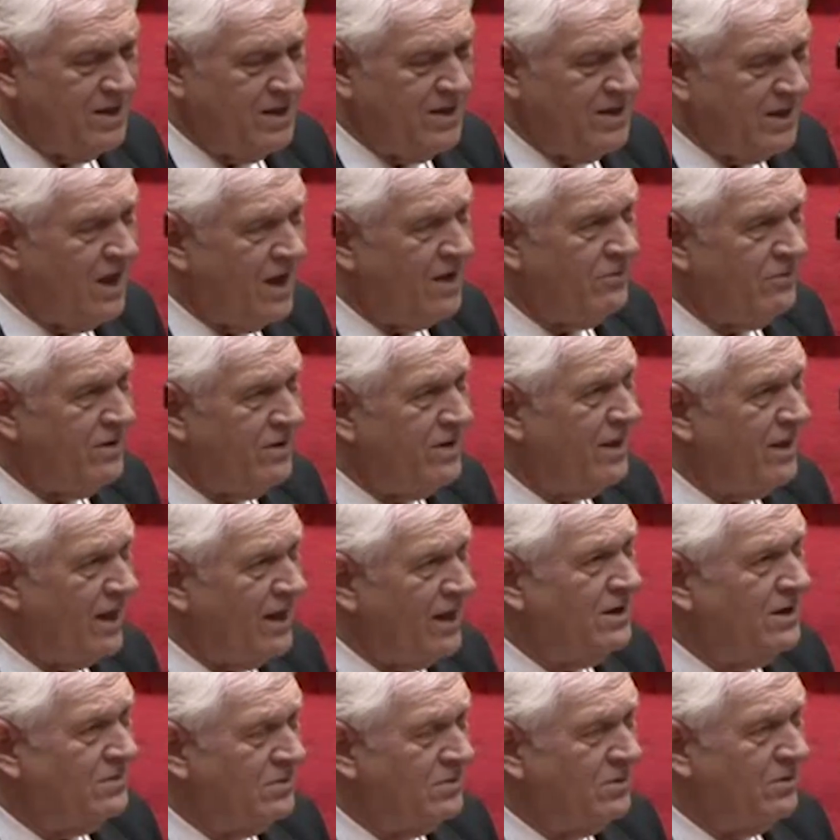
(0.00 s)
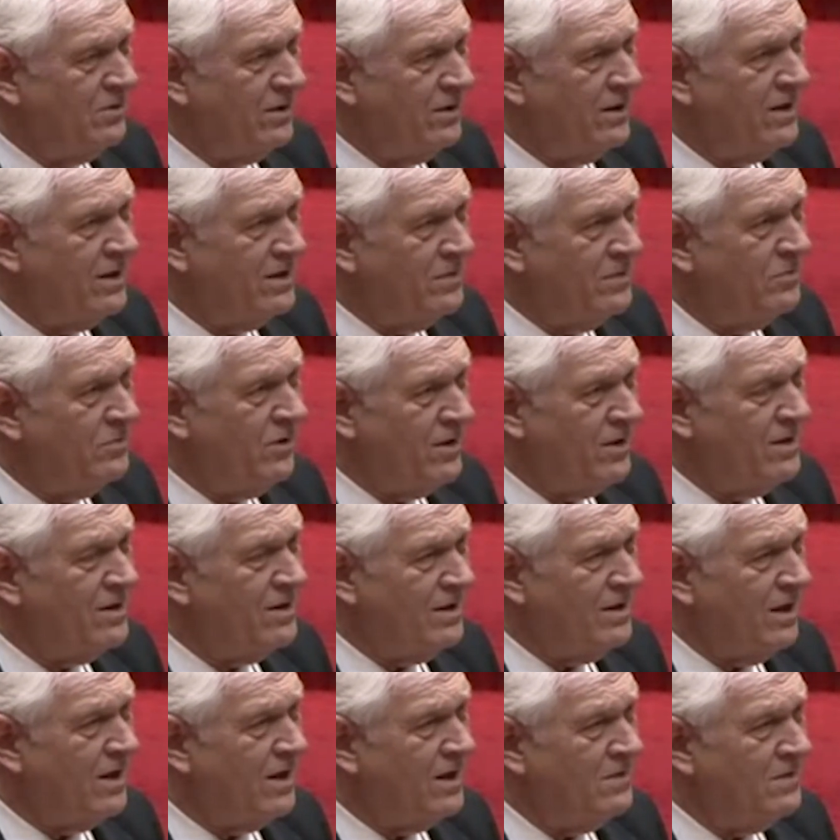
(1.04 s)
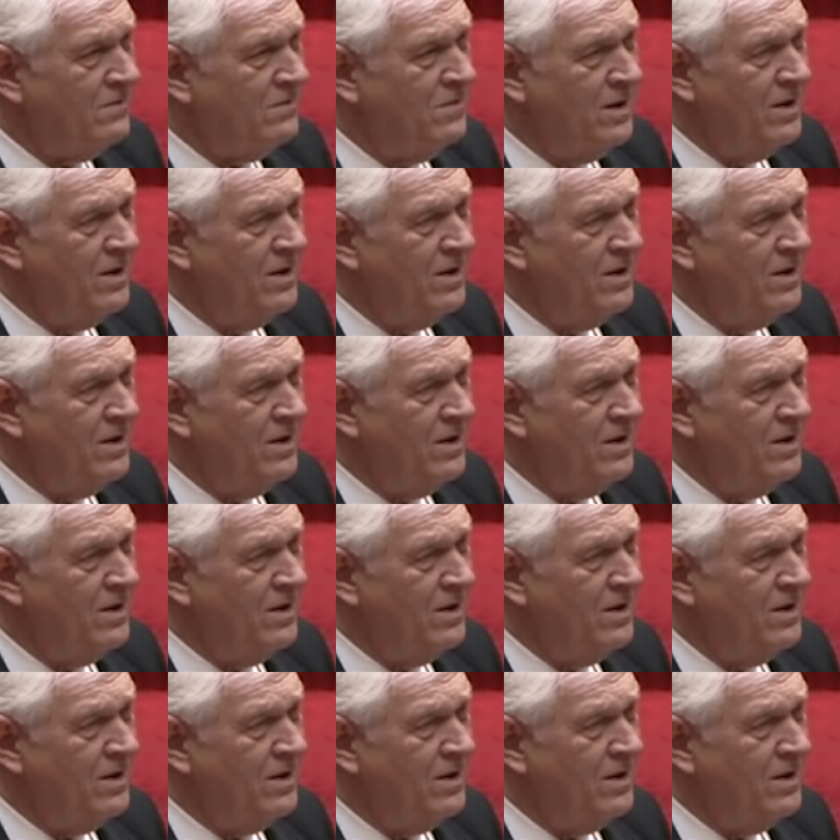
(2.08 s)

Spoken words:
not recyclable at the present time.